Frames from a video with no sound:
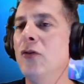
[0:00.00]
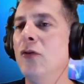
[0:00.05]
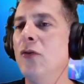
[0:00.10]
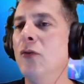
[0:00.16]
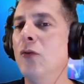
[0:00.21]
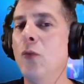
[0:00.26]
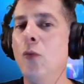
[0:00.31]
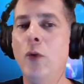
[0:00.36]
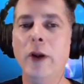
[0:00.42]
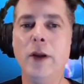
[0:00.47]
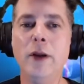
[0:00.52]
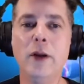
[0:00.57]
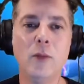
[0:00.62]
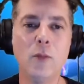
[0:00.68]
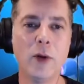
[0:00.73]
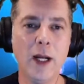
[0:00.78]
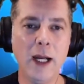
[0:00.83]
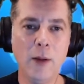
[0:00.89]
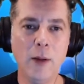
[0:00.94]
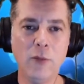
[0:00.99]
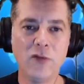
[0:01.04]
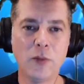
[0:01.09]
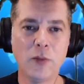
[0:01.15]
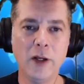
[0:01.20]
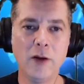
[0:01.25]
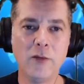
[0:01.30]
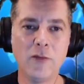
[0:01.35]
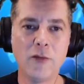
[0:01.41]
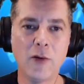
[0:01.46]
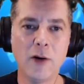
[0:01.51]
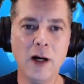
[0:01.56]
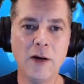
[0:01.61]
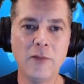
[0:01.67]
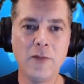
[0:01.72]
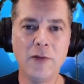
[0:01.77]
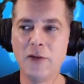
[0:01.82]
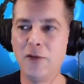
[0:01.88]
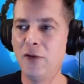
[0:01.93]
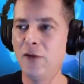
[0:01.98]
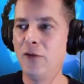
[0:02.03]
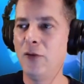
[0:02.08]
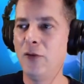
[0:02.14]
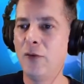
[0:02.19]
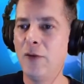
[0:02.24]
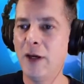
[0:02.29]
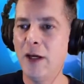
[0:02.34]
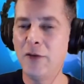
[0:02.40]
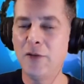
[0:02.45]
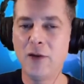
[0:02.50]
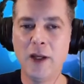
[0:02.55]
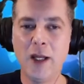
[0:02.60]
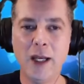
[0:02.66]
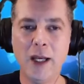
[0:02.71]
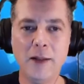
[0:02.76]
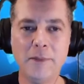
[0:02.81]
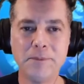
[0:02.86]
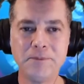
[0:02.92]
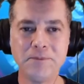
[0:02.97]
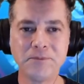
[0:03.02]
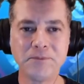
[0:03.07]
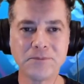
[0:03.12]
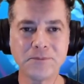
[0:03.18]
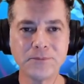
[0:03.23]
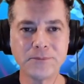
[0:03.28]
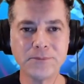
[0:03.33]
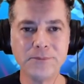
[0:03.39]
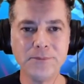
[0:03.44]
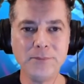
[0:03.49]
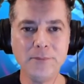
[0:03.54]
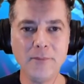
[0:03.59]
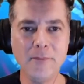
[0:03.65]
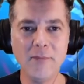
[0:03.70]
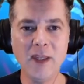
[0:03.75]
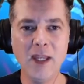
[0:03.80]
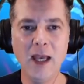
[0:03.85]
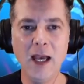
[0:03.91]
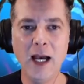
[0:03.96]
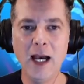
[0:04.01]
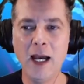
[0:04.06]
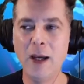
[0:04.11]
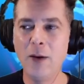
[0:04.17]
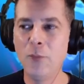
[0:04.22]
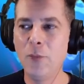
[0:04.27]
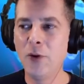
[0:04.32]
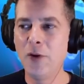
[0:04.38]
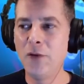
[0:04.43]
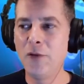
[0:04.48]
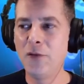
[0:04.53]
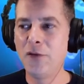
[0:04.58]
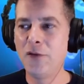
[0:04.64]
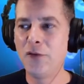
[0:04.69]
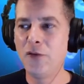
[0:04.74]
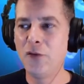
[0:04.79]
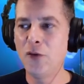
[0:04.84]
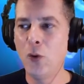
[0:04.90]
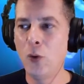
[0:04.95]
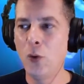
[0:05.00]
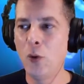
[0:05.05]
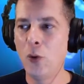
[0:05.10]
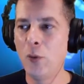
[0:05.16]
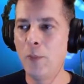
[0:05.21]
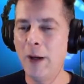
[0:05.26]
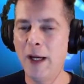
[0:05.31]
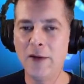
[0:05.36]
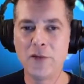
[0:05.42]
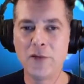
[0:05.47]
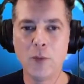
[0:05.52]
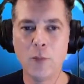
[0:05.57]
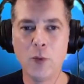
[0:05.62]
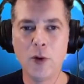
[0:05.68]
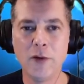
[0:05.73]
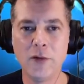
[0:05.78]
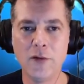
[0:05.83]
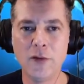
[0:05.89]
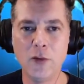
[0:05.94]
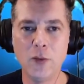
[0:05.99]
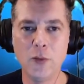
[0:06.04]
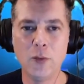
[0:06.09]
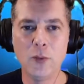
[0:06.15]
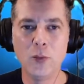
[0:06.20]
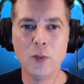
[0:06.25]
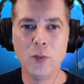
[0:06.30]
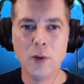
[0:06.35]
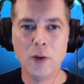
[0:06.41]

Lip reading: when I was running for office in 2008, I was told by someone to,